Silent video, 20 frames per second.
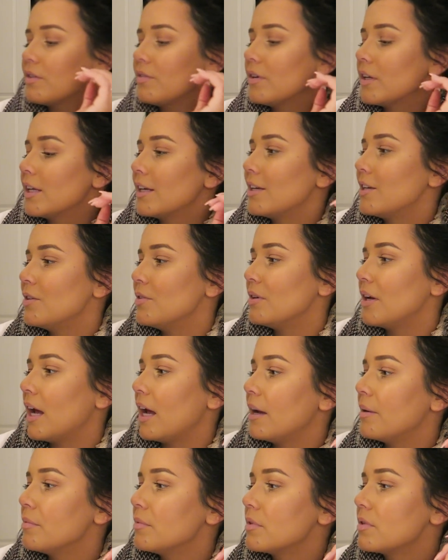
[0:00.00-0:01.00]
are really cute
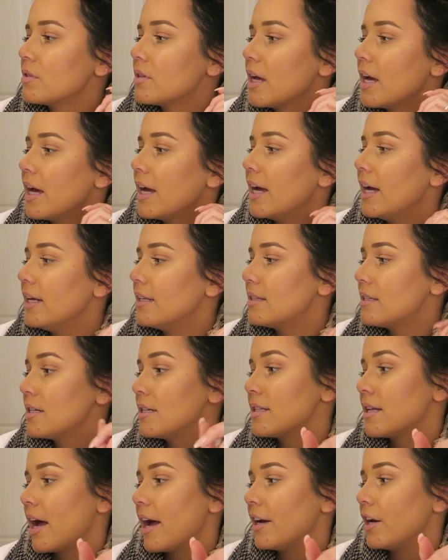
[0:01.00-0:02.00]
names. It's
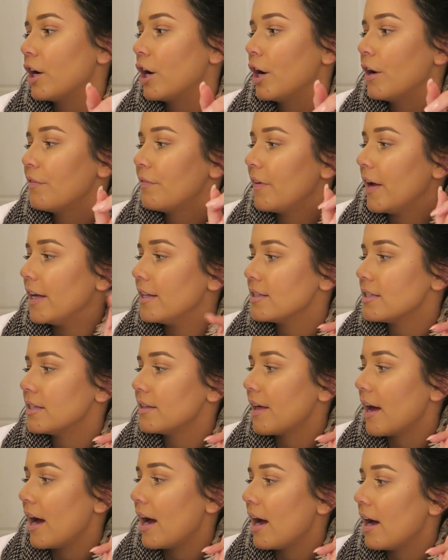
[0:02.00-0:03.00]
Designer,
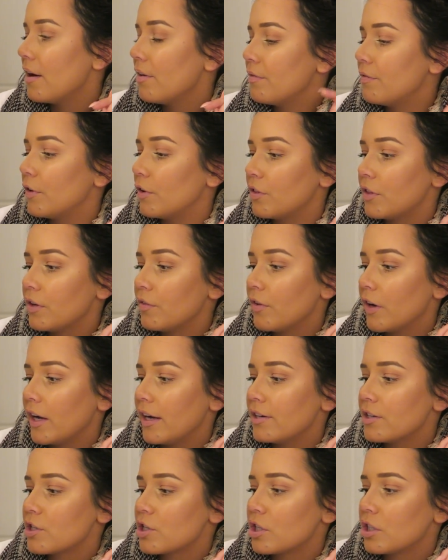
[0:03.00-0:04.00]
Fancy That, Filthy
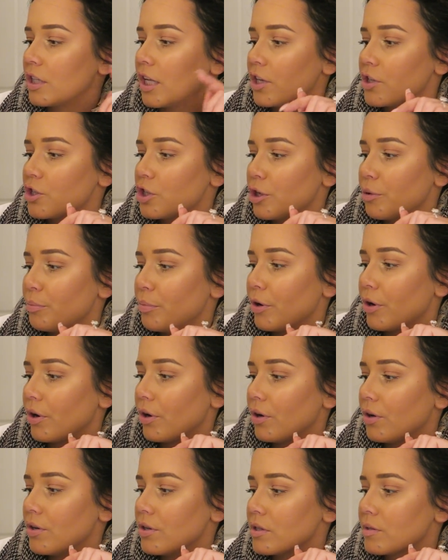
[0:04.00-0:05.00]
Rich, Clutch Your
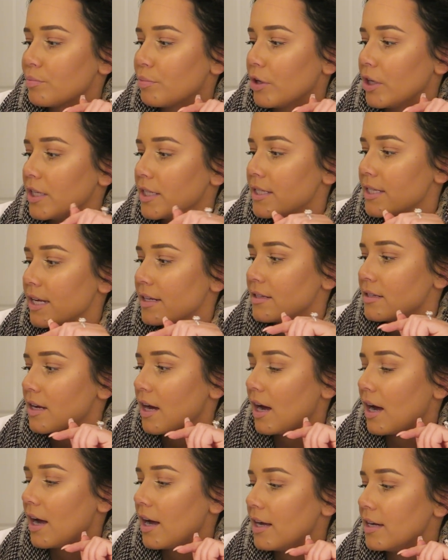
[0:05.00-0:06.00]
Pearls, Princess
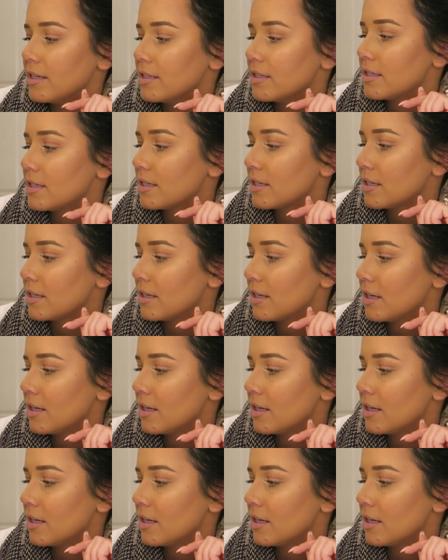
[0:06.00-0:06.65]
Cut.